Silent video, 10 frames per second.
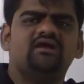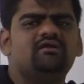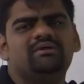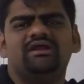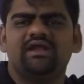it
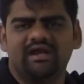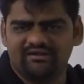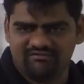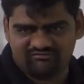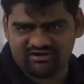will be a
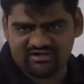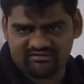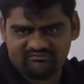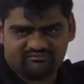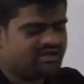negative
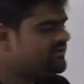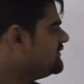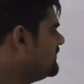infinite, right?